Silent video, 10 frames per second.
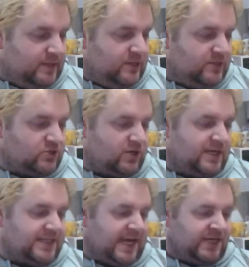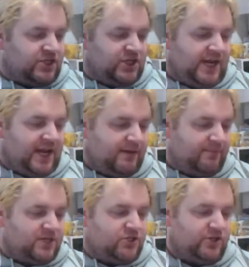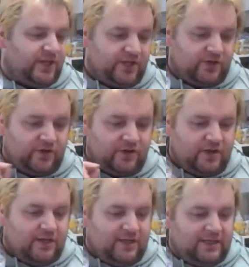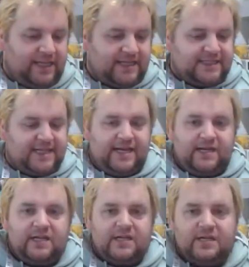subscribe to Angie and make sure that you're linked in